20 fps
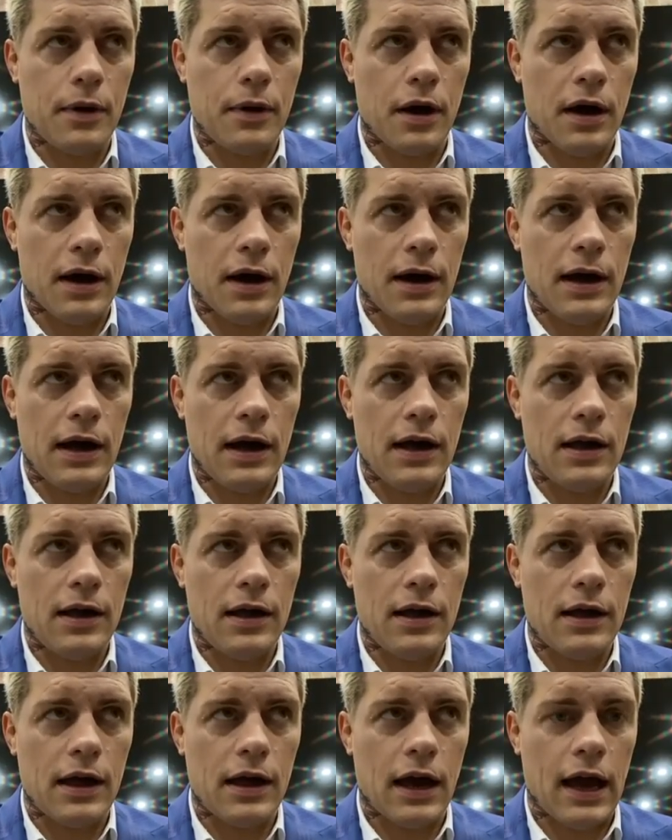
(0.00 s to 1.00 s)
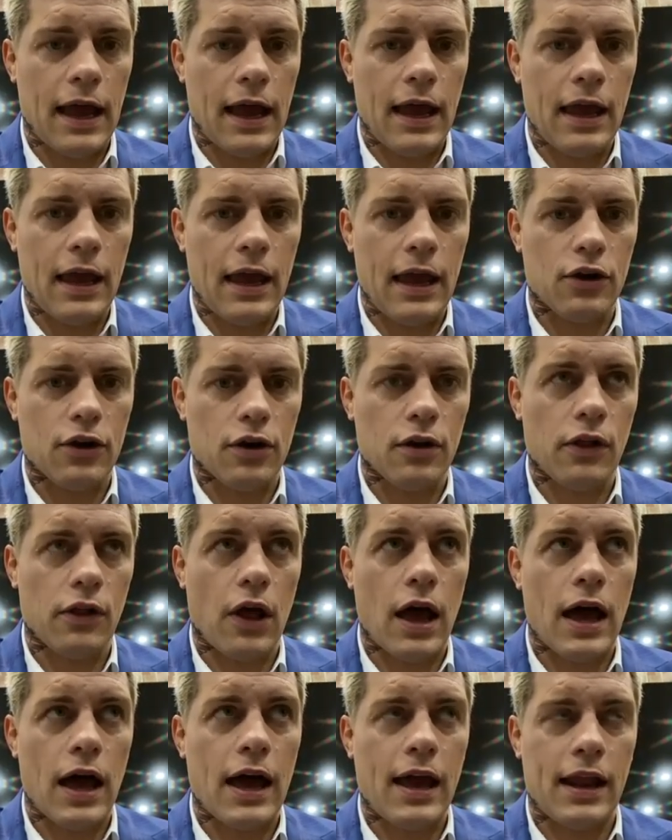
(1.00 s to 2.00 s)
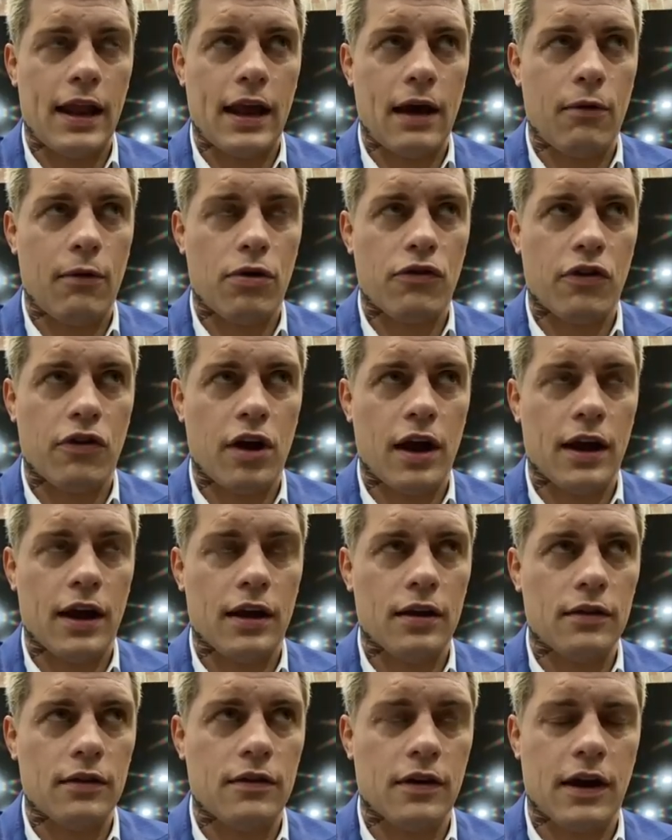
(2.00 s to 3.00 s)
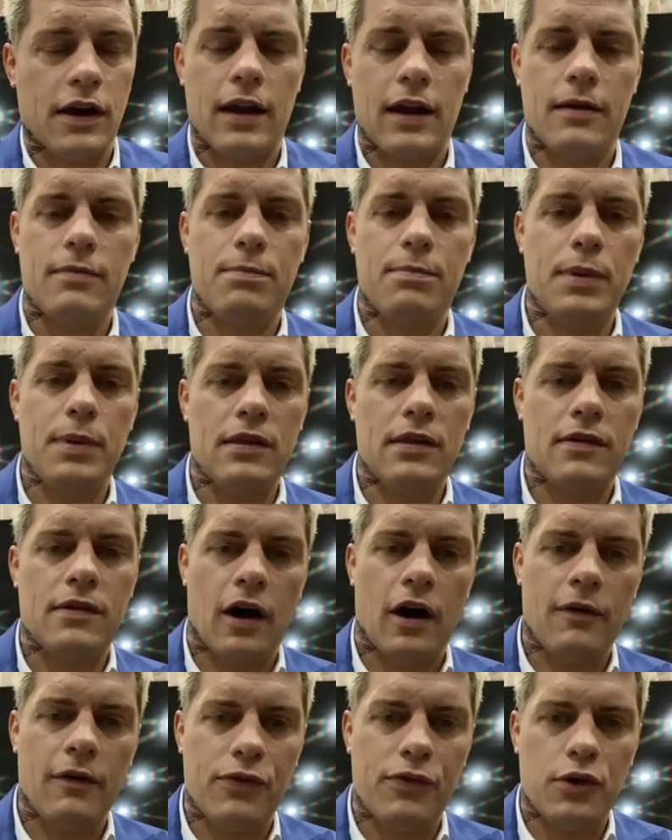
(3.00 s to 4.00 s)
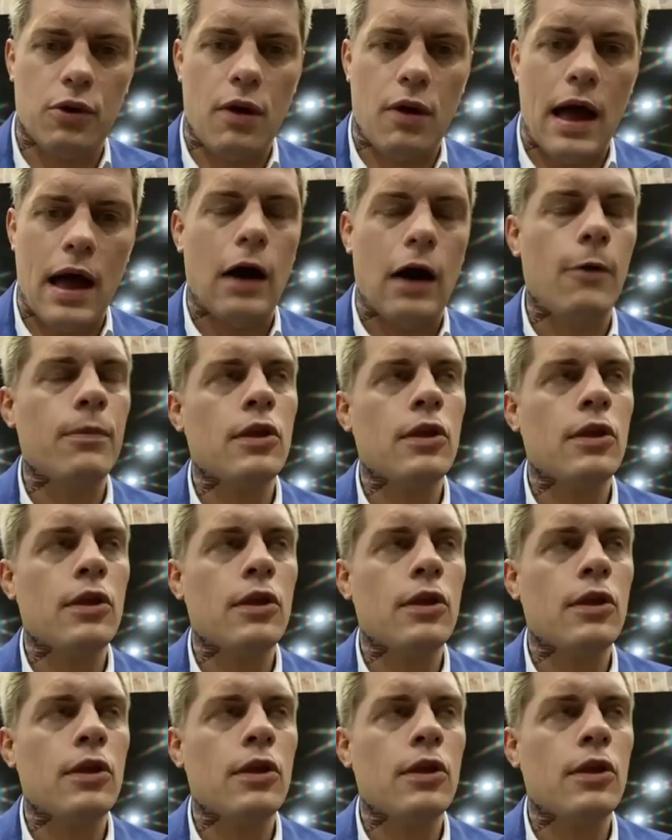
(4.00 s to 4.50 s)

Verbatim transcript: uh, I it hurt a lot, and I was trying to kind of be tough throughout.